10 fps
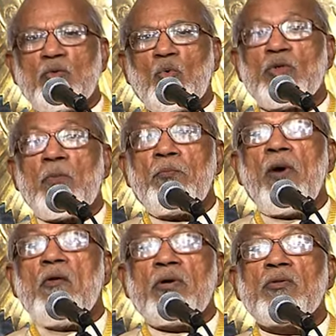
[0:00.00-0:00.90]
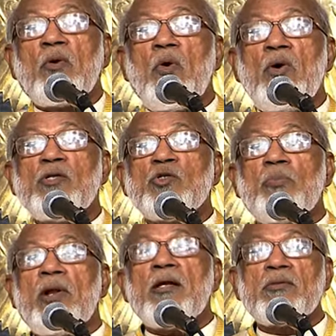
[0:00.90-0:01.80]
through the power of the Holy
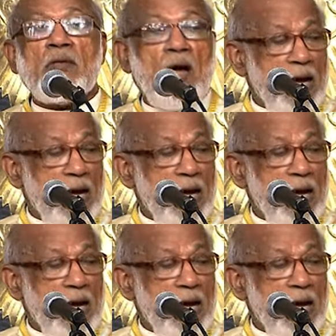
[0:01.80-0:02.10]
Spirit.